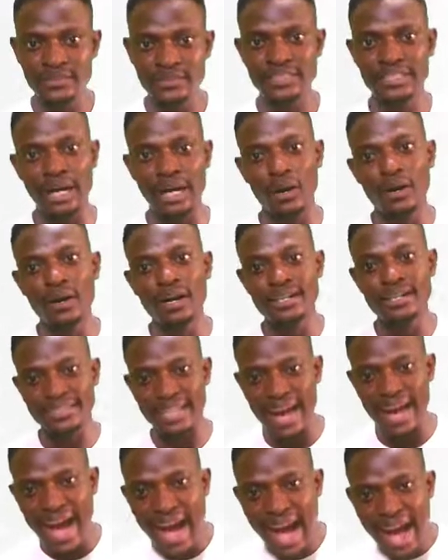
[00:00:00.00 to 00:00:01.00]
Now, the
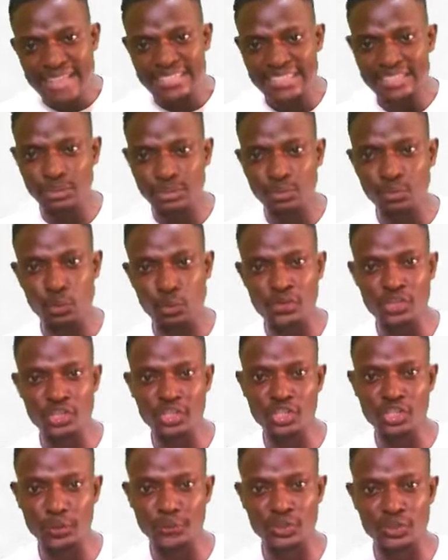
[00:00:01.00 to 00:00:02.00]
answer to this question
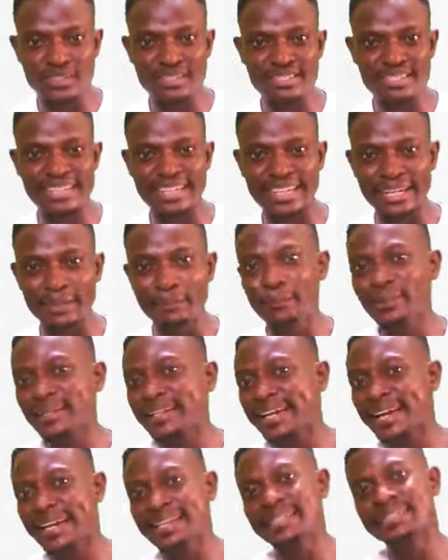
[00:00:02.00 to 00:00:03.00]
is option C,
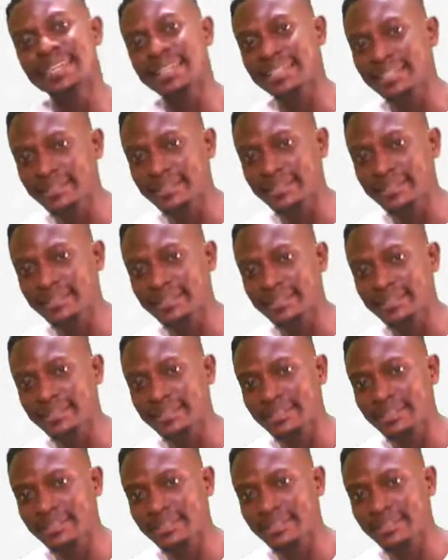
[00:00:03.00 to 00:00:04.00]
implicated.
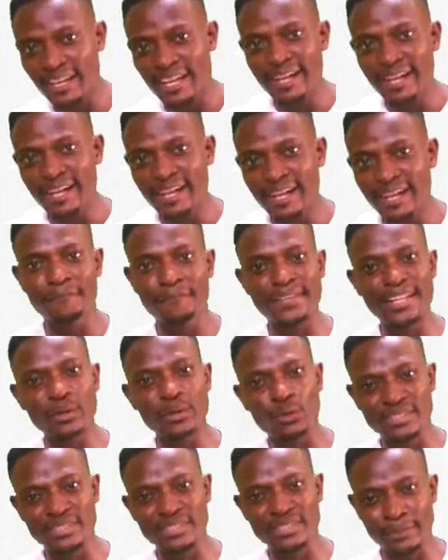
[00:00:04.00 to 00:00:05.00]
Frank
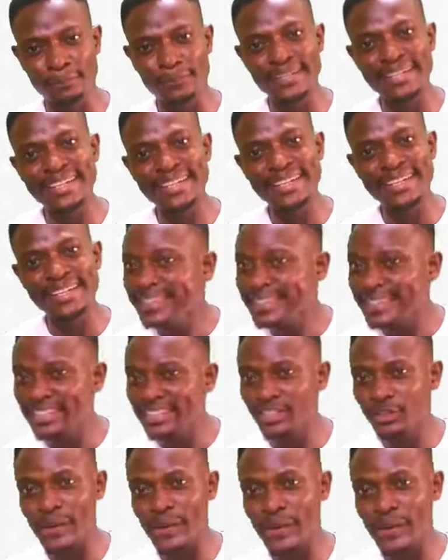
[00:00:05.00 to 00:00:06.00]
was implicated
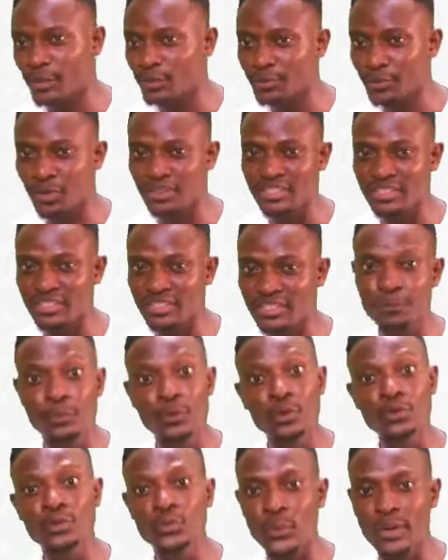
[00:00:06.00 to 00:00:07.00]
in the riot because his
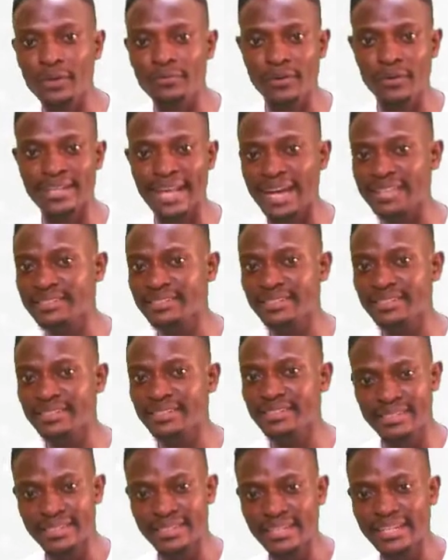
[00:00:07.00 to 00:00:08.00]
books were found at the
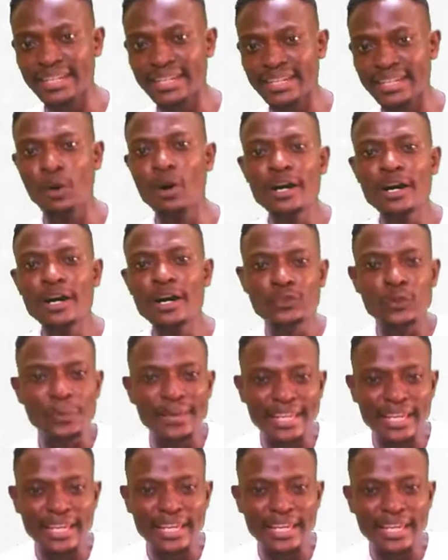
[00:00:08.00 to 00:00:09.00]
scene. Now, to
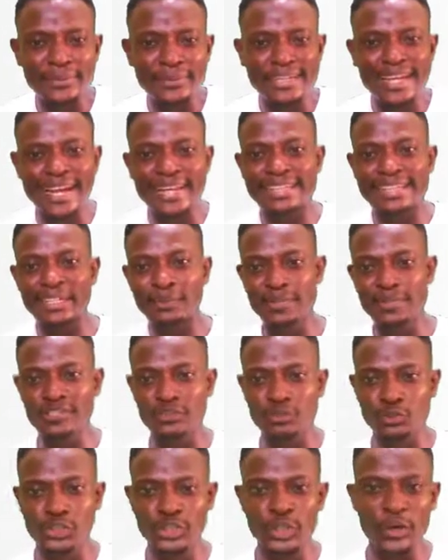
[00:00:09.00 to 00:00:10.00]
be implicated means
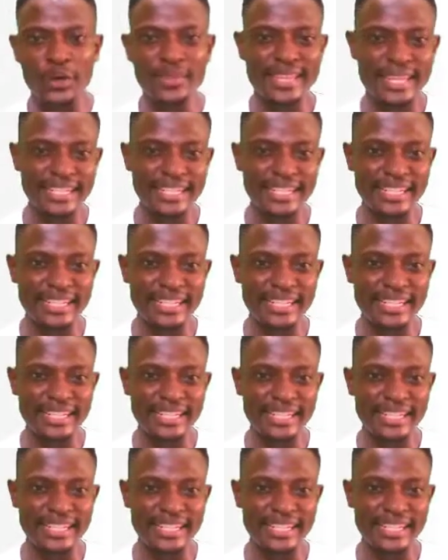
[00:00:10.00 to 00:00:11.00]
to show that someone
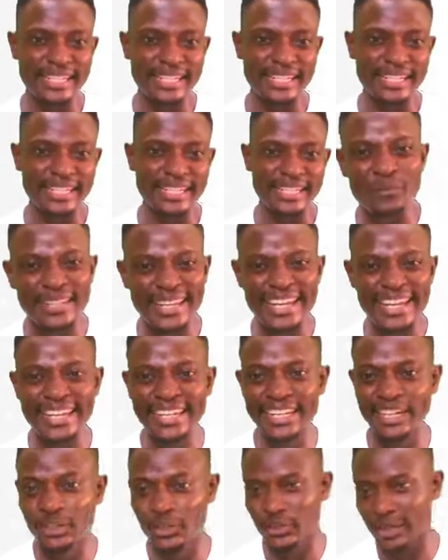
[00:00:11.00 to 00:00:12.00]
was involved in
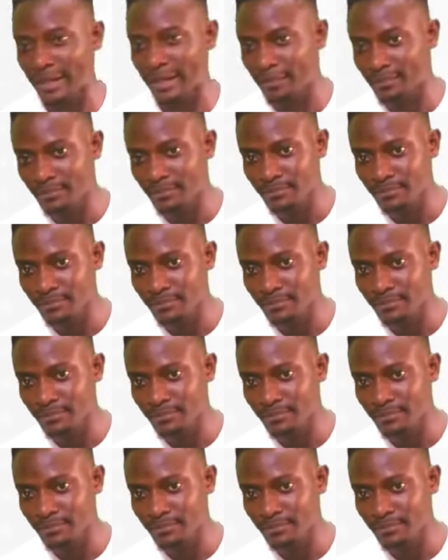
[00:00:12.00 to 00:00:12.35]
a crime.